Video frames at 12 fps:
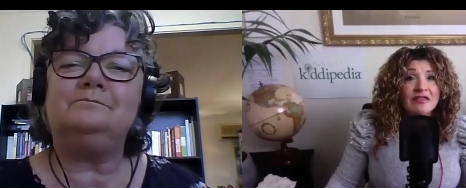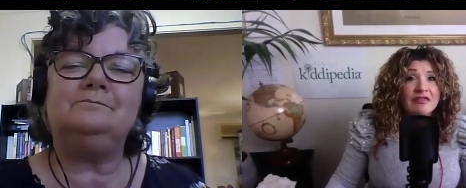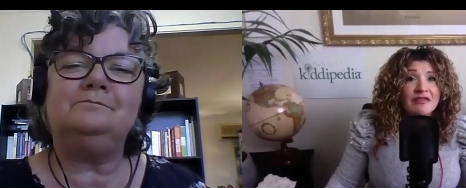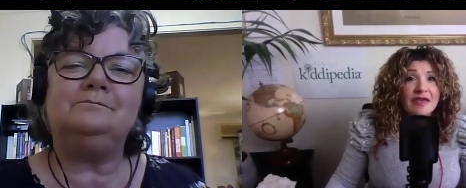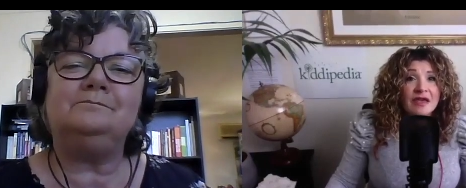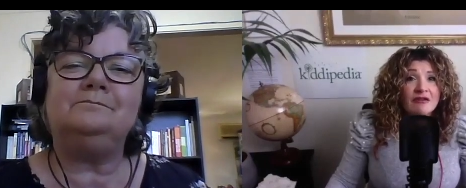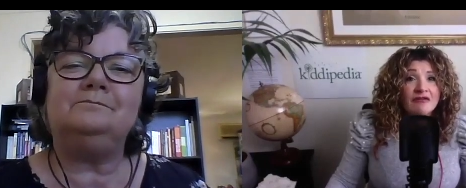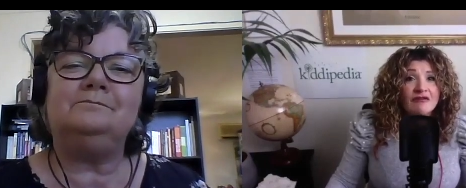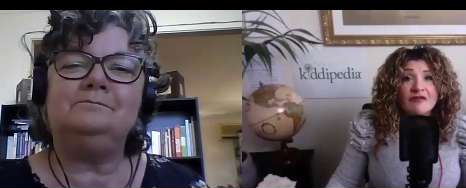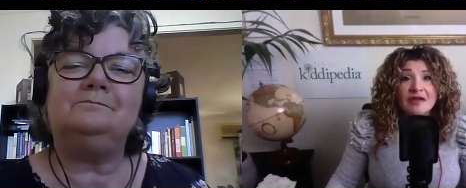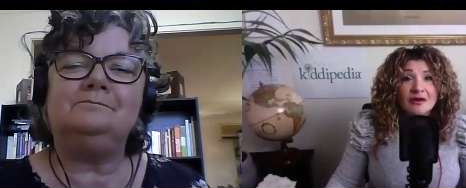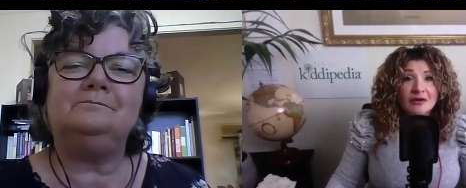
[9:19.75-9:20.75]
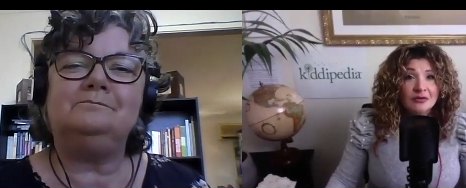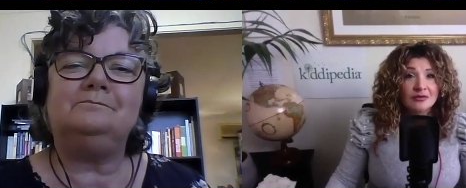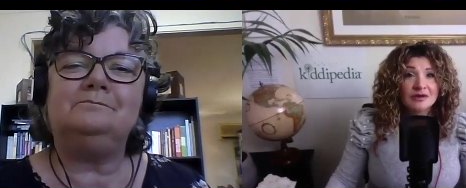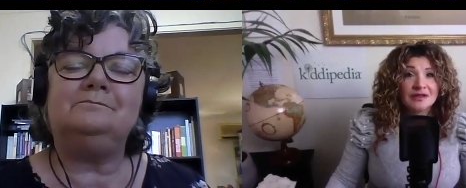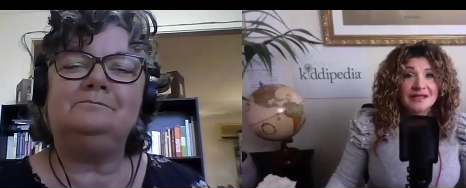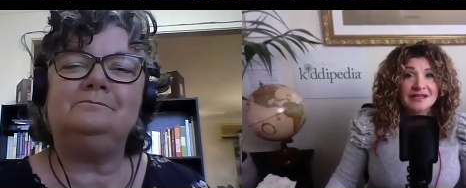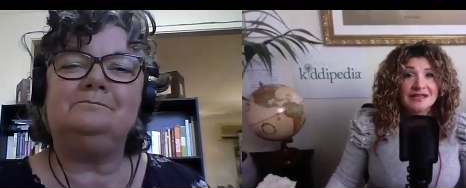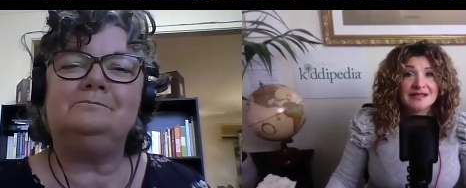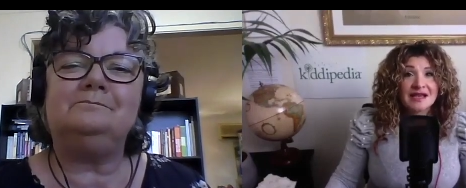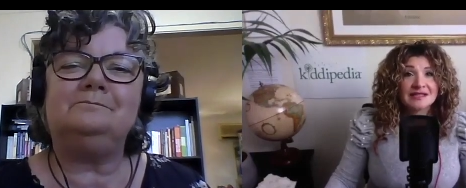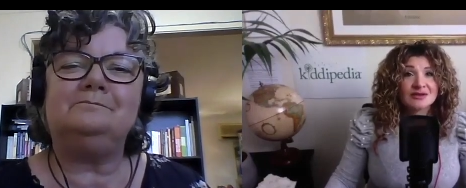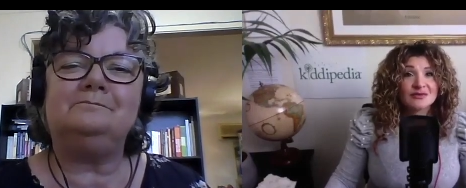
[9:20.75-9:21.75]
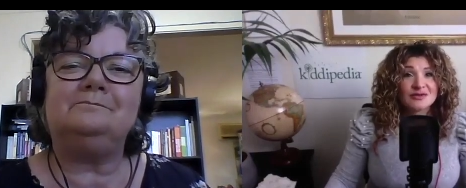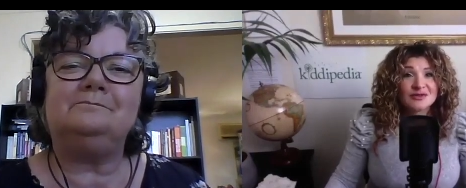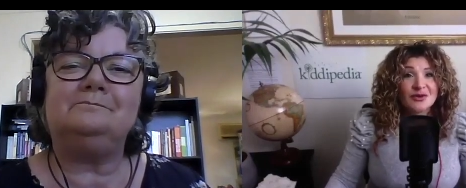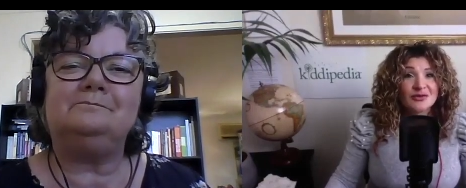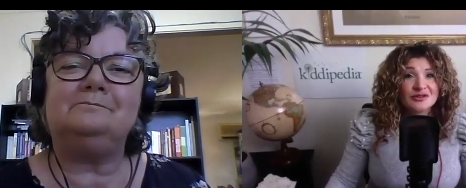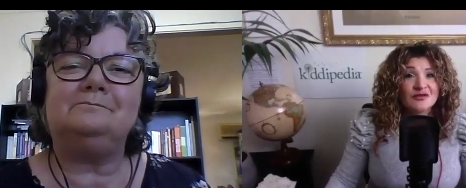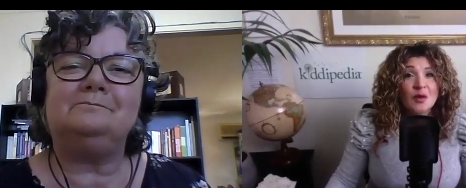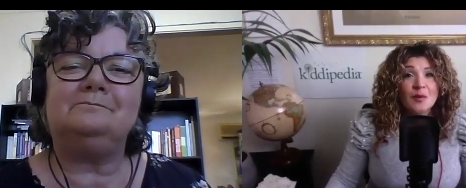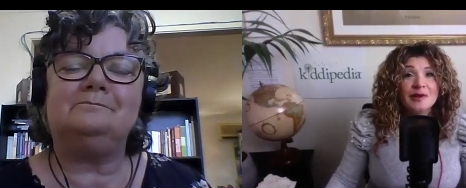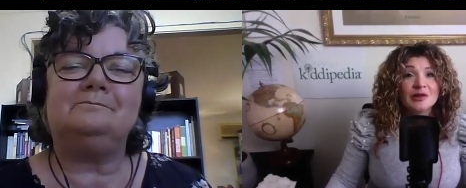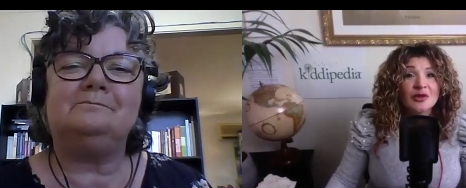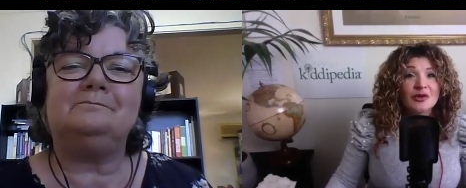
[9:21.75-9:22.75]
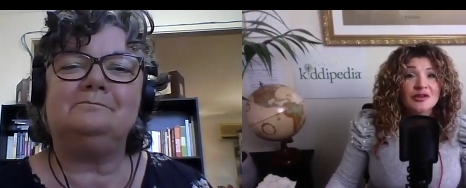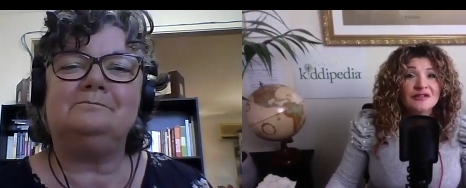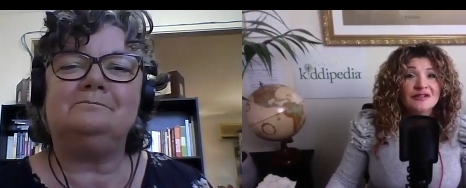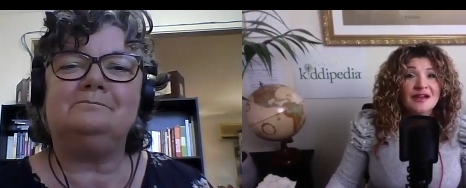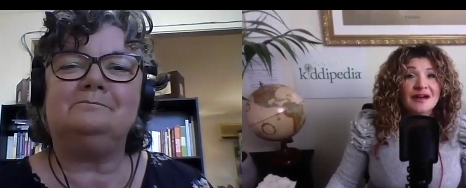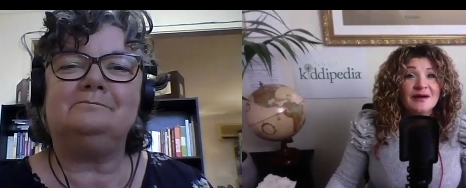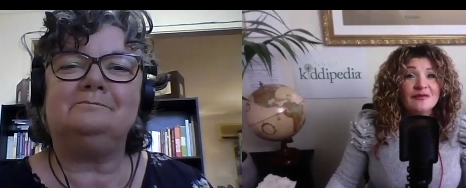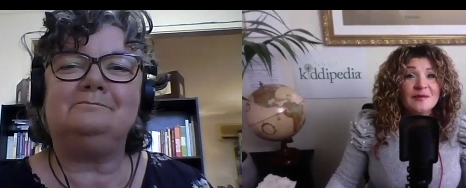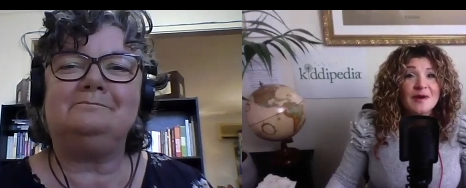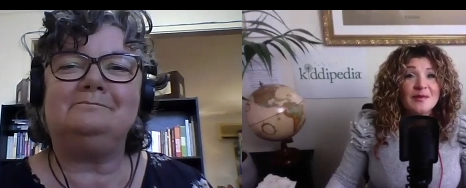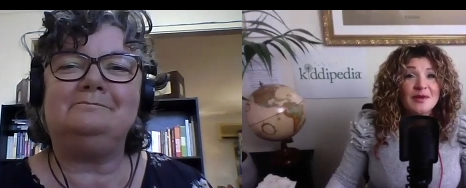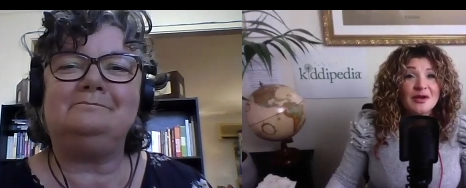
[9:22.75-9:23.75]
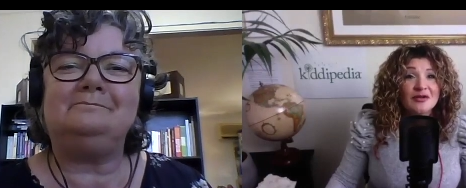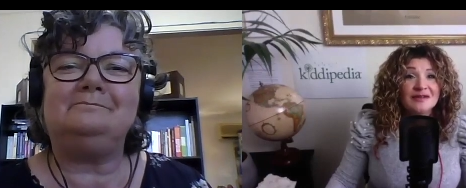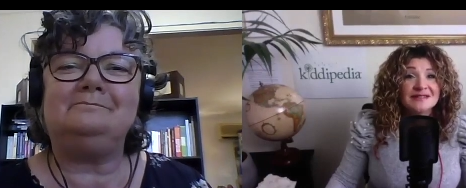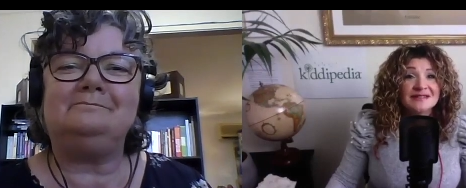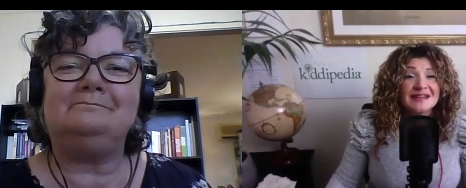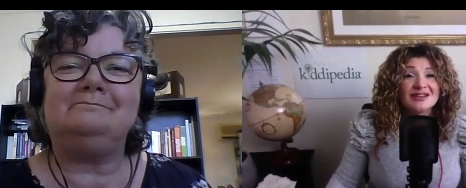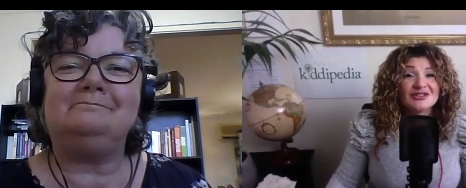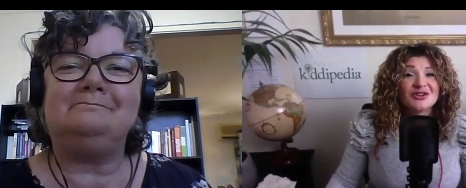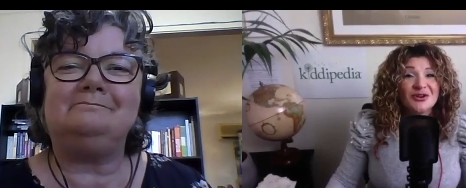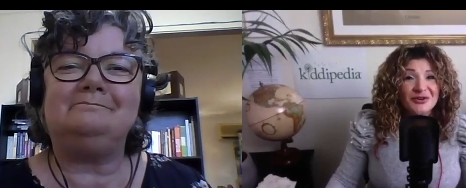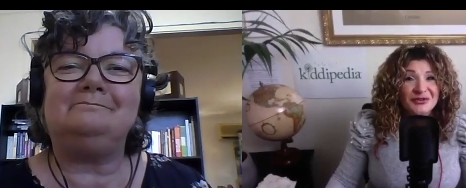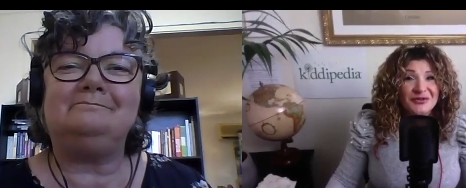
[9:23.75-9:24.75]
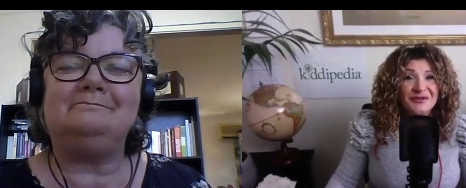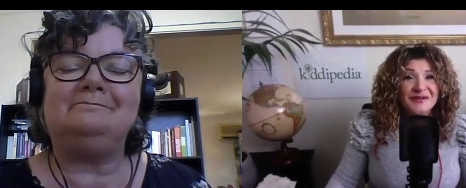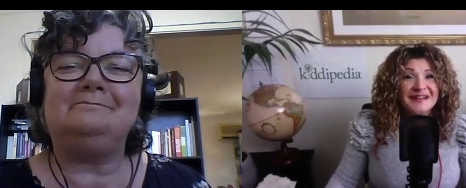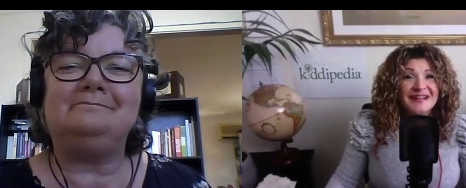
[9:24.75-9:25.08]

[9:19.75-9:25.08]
Speaker 1: think, feel really is as a result of what we learned um, from our parents in our childhood.